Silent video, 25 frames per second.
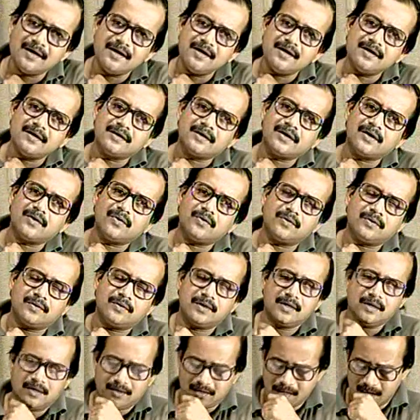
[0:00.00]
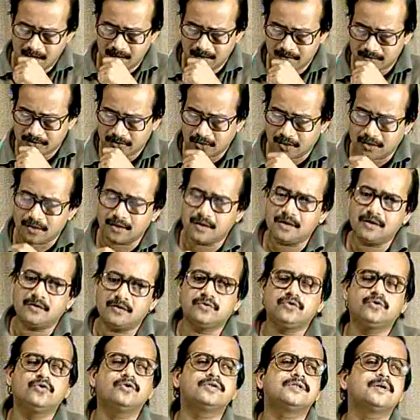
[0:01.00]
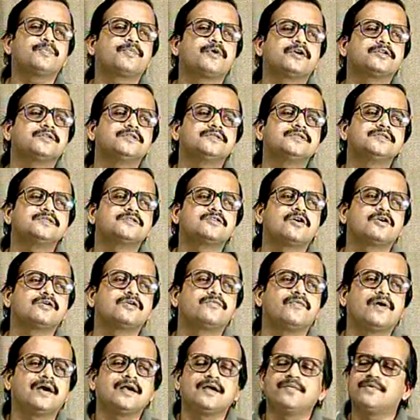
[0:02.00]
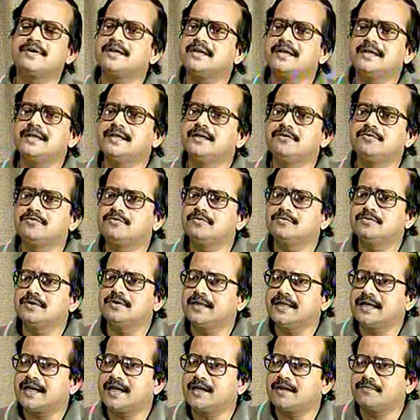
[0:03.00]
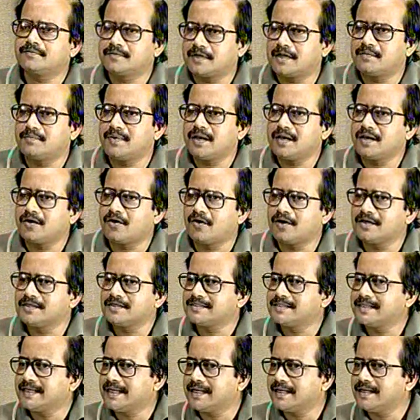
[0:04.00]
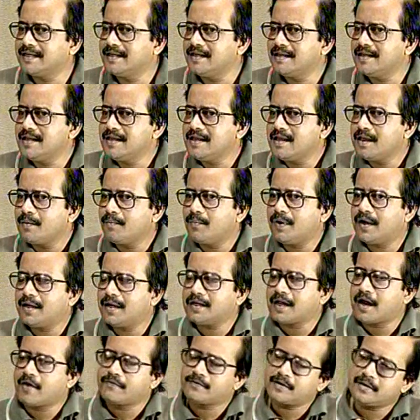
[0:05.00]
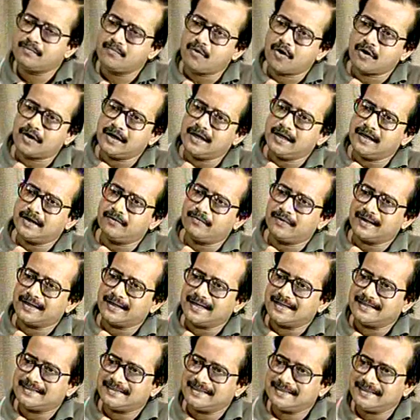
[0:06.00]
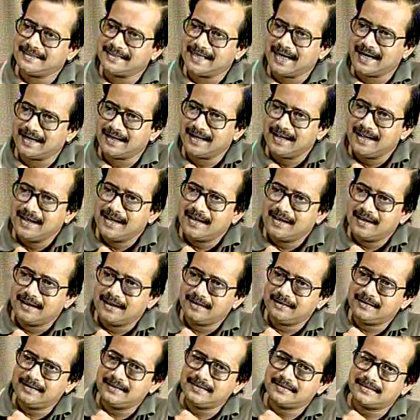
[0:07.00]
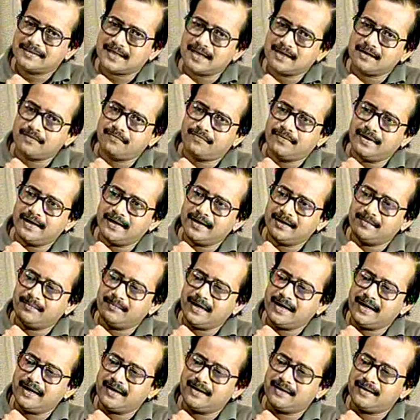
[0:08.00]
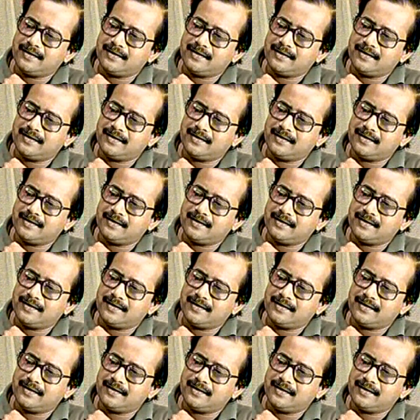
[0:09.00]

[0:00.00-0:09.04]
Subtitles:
Now, sorry, though the process is not fundamentally due to any kind of thermal noise there, but after modeling one can see that this kind of fading may